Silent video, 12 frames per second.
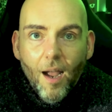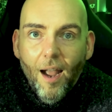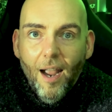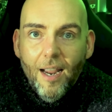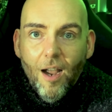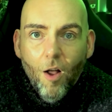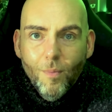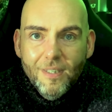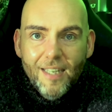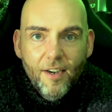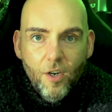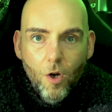I
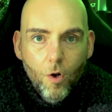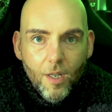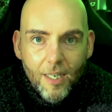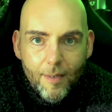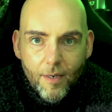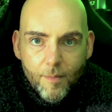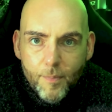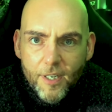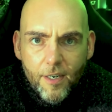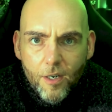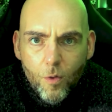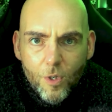almost had no
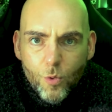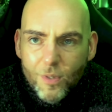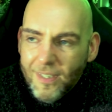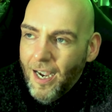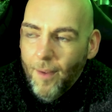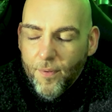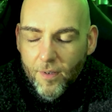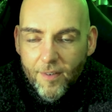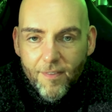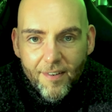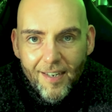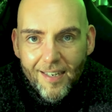cleanup to do, which was
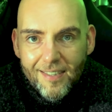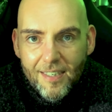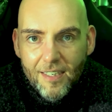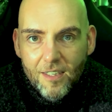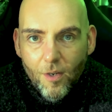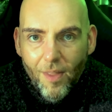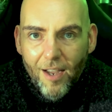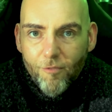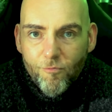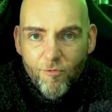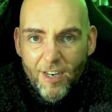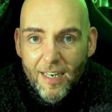absolutely fantastic, so
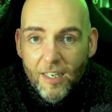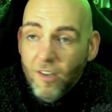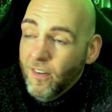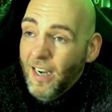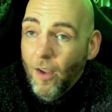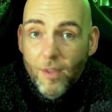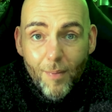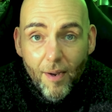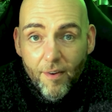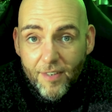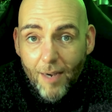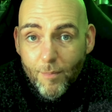that really cut down the
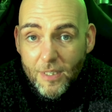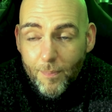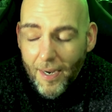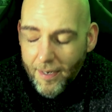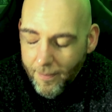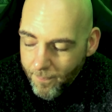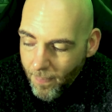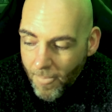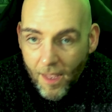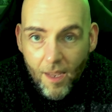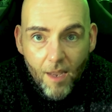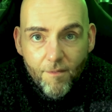amount of time I spent.
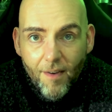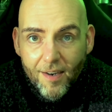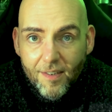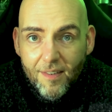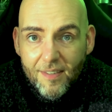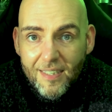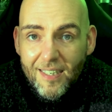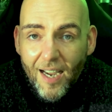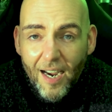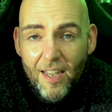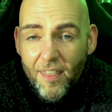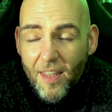In fact, this
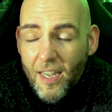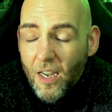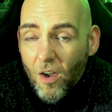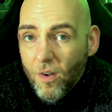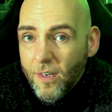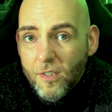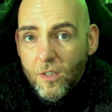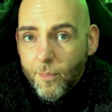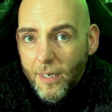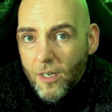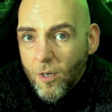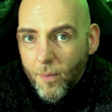entire thing only
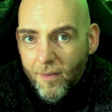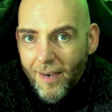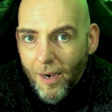took me a couple of